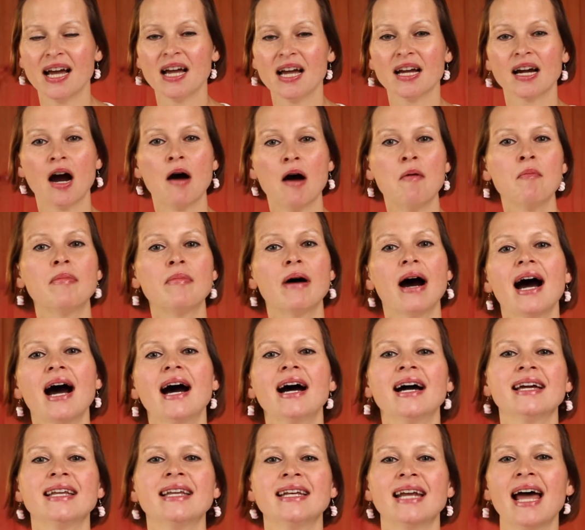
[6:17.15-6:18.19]

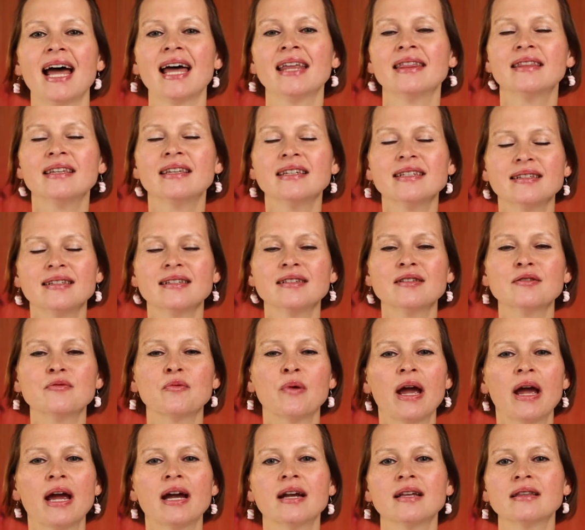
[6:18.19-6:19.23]
Combine. And this is
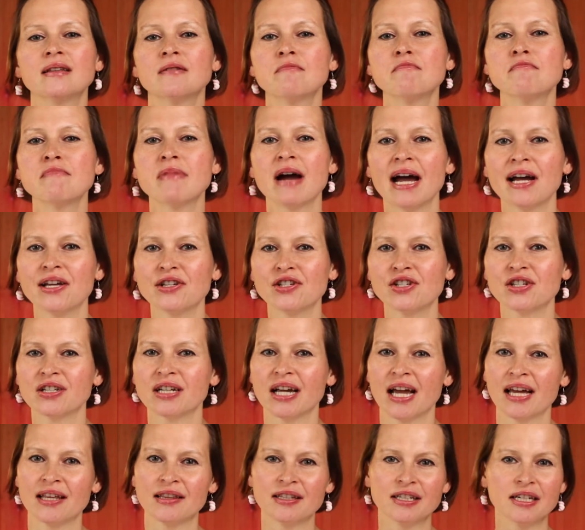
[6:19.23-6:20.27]
where the magic
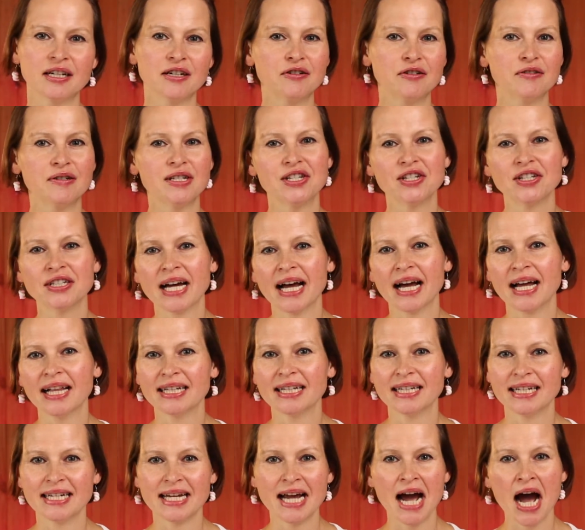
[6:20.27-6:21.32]
and the
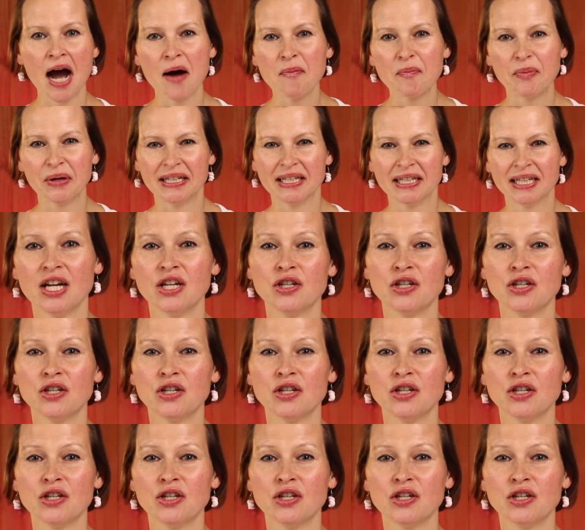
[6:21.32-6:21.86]
originality happen.